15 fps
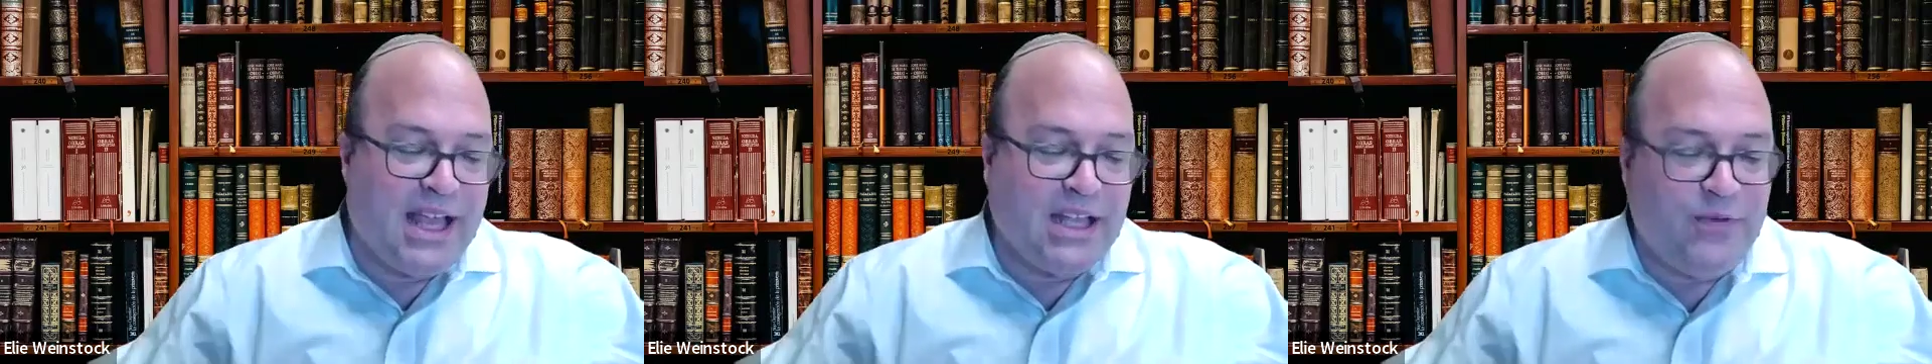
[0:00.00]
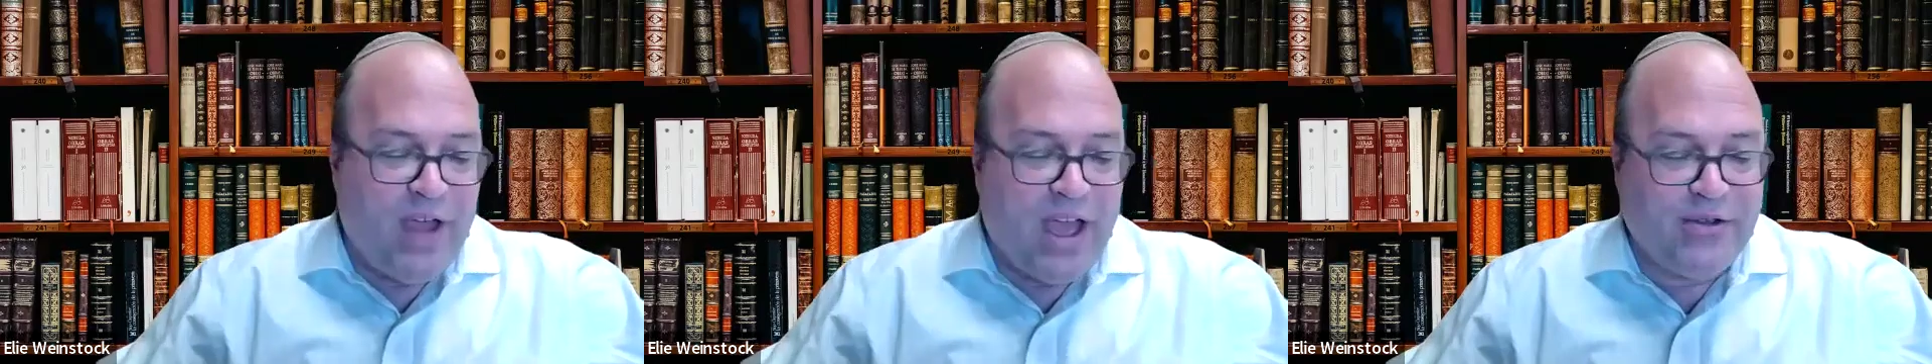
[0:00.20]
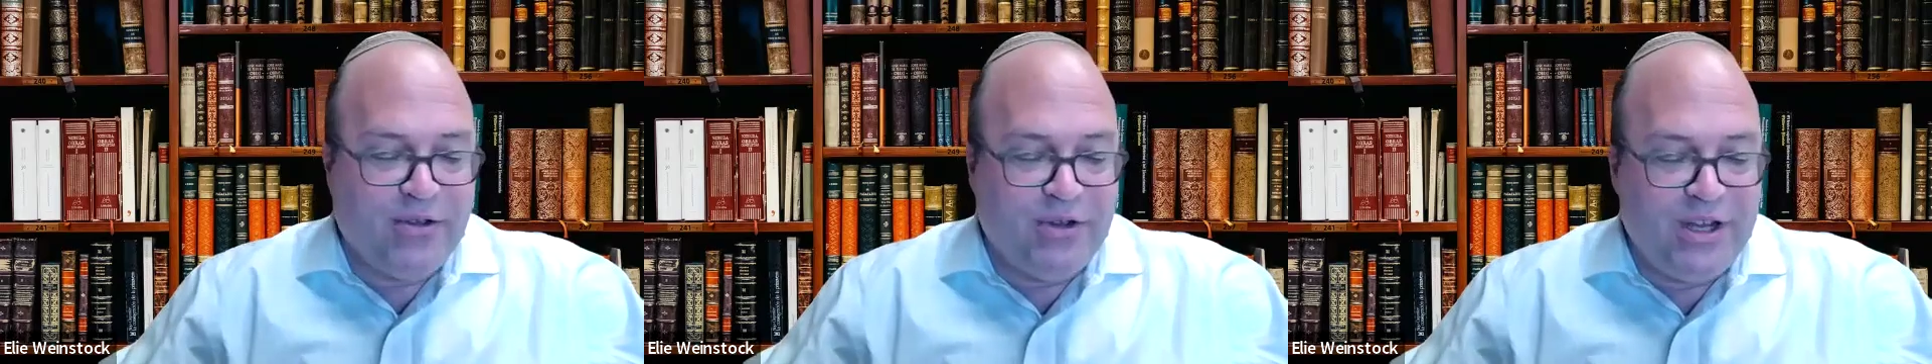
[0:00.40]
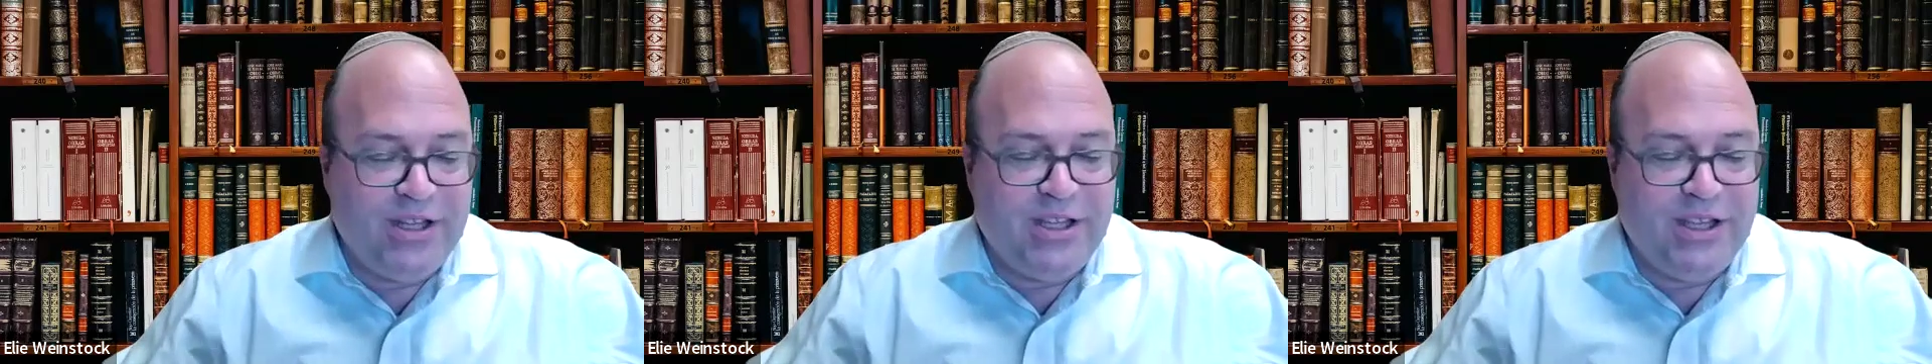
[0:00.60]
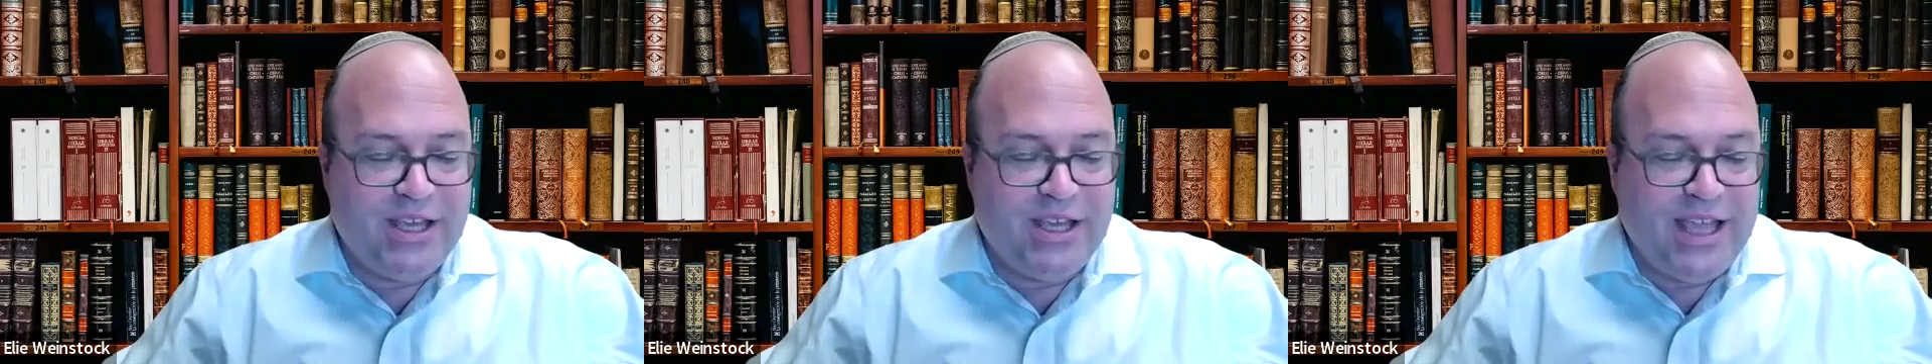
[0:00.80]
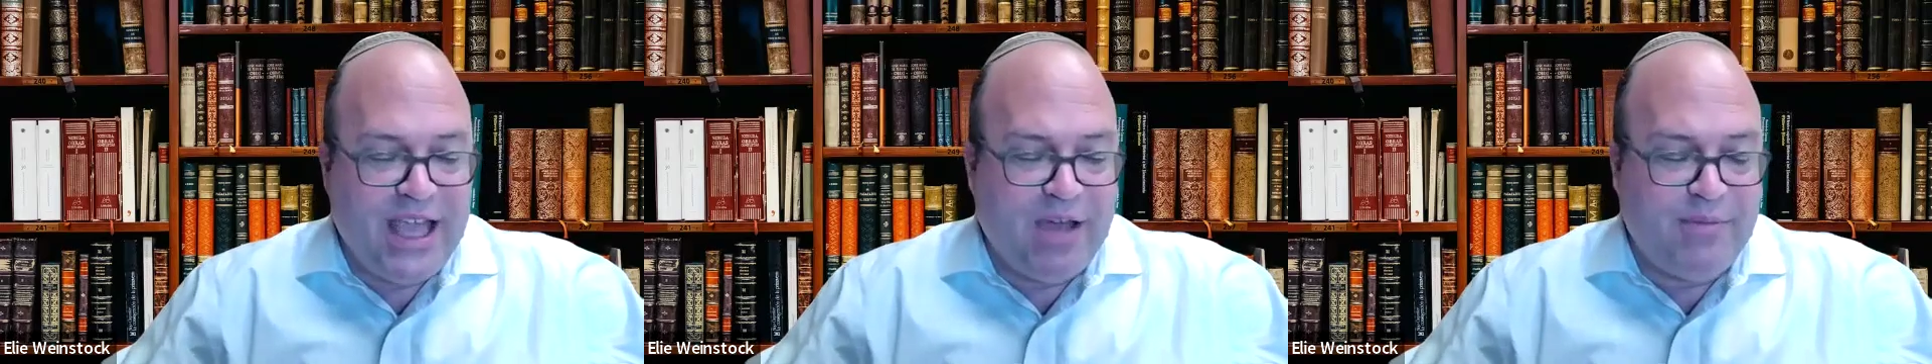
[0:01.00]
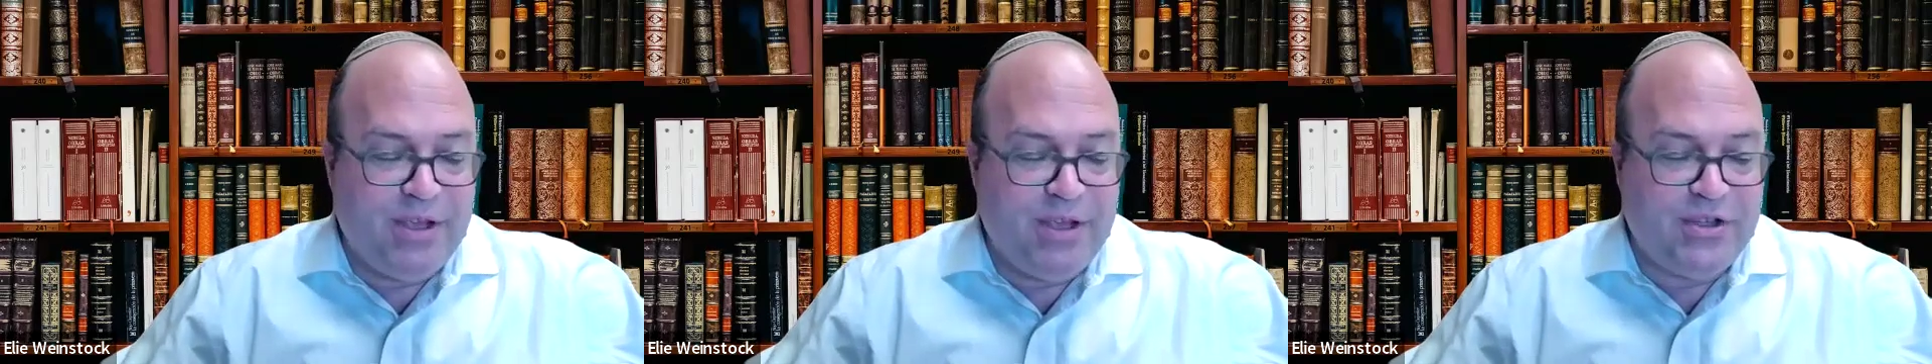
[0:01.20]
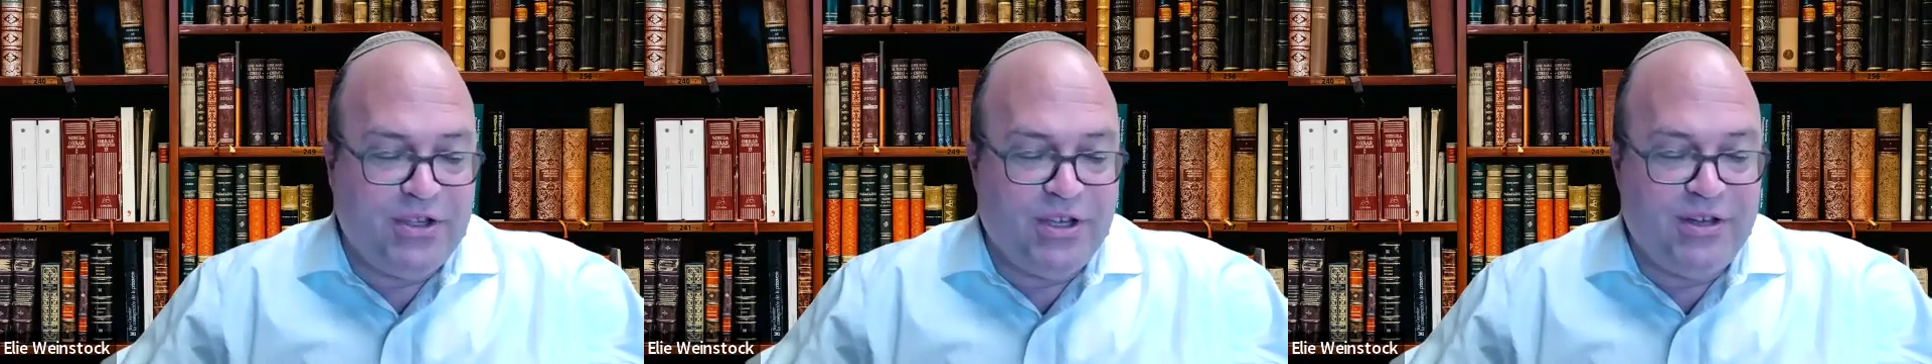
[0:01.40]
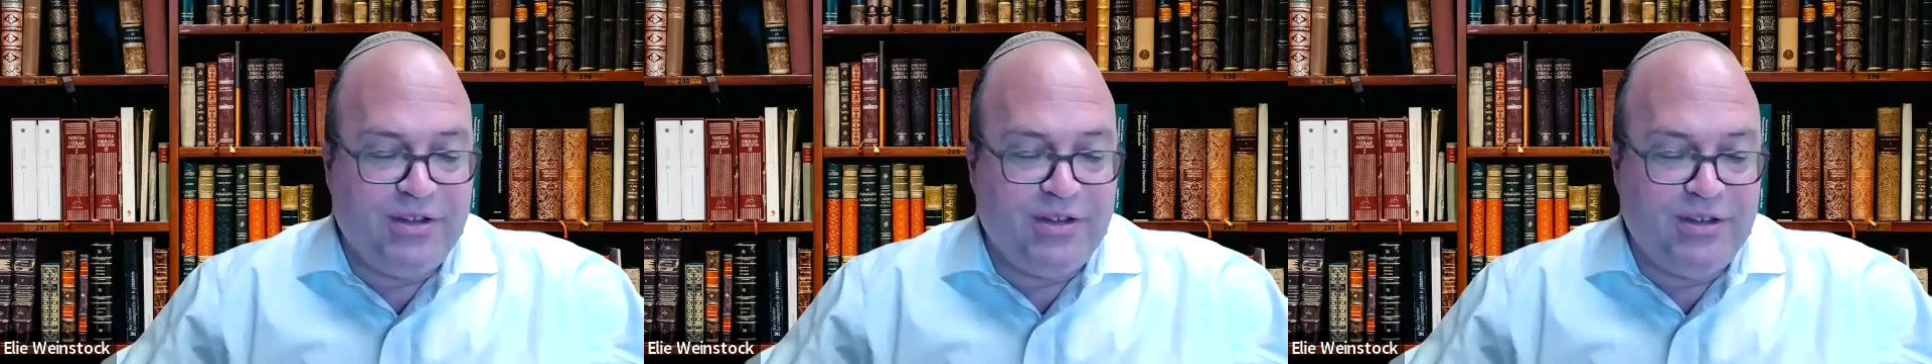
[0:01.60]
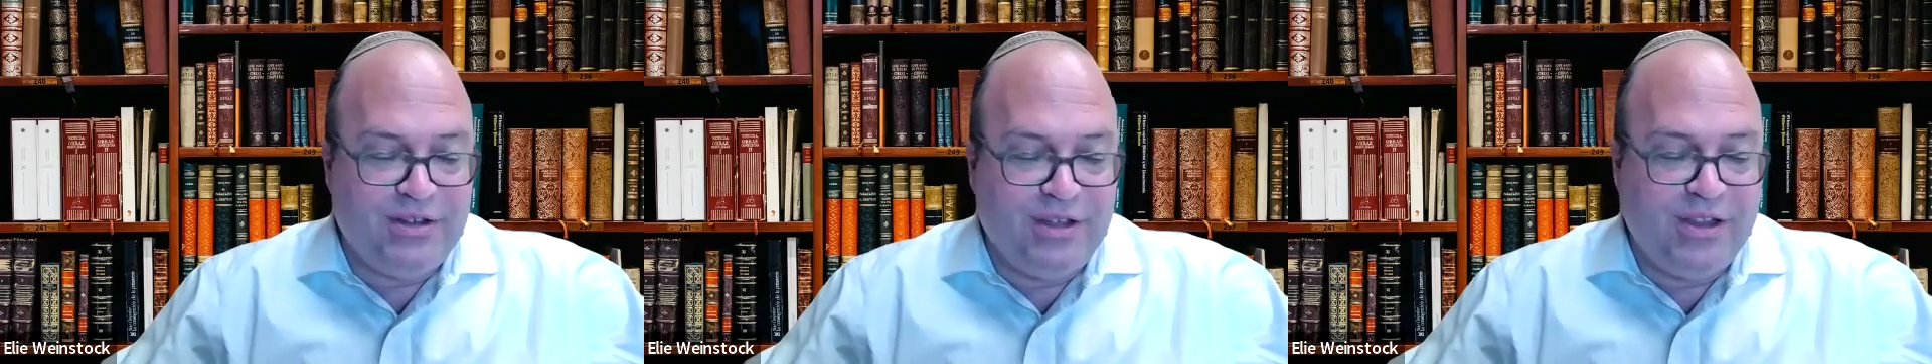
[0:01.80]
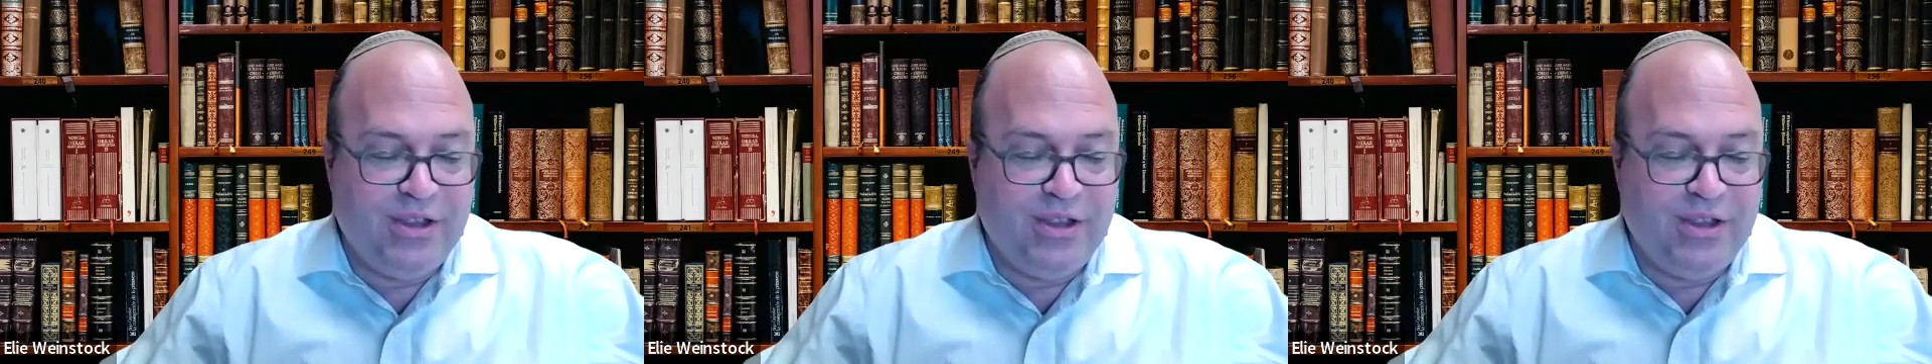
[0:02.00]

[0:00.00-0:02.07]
gets factored into the account based on